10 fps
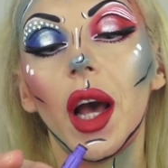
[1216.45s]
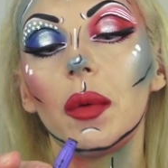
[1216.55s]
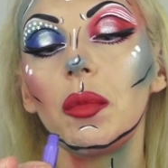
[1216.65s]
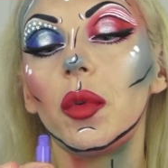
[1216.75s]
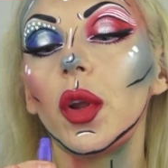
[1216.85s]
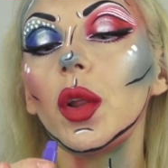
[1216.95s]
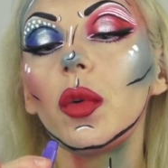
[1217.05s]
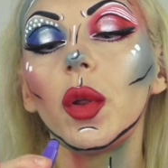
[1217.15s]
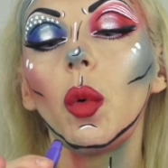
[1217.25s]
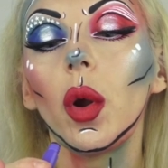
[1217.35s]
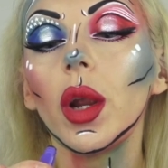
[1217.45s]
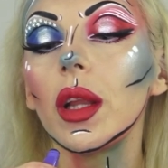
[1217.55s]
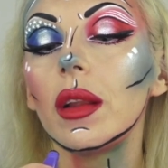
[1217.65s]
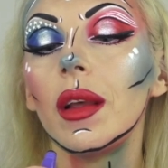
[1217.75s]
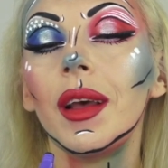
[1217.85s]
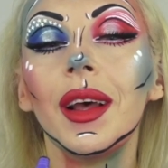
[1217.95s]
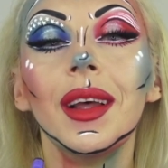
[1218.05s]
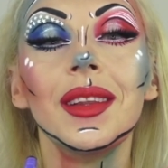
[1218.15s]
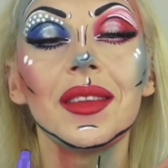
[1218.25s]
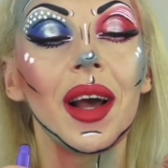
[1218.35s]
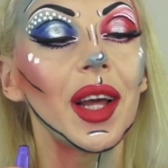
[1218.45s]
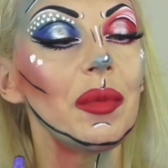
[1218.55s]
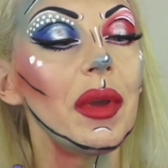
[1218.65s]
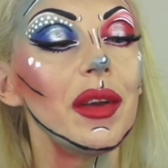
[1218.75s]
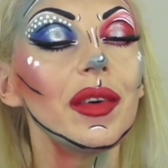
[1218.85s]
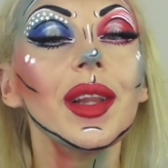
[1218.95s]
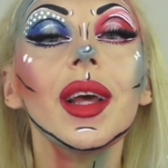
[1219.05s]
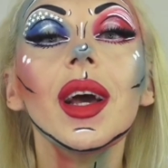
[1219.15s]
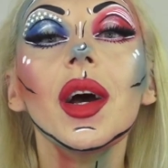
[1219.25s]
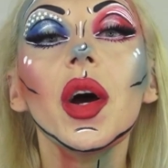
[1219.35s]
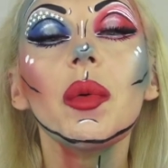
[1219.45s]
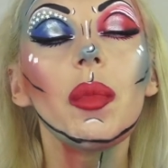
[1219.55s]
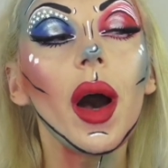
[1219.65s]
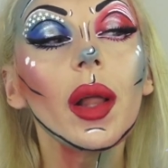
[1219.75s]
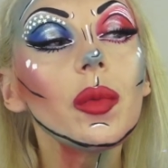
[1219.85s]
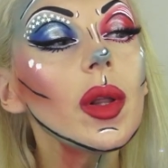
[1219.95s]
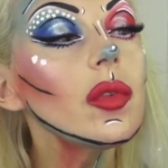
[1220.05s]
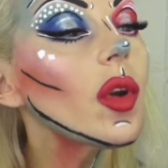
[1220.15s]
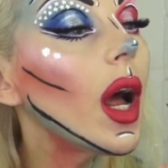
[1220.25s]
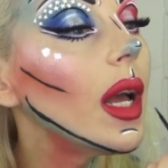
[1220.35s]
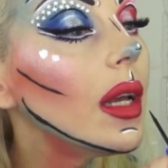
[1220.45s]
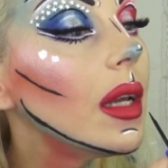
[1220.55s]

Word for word: I'm really really worried it's not gonna be even, but we'll try.